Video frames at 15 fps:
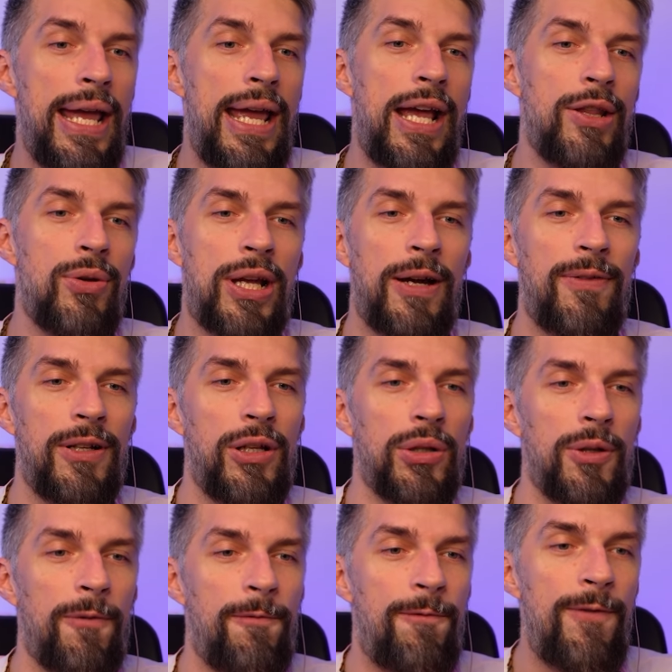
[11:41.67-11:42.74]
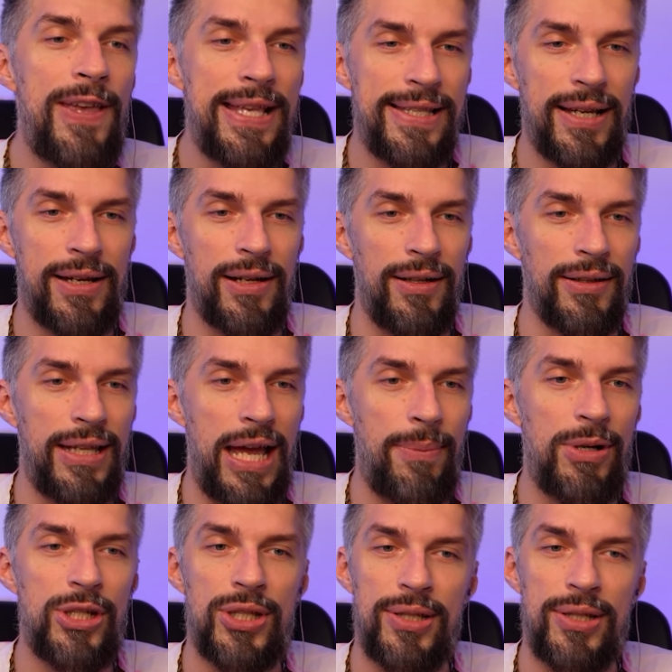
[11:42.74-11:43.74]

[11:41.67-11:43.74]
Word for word: and you have a lot of physical damage.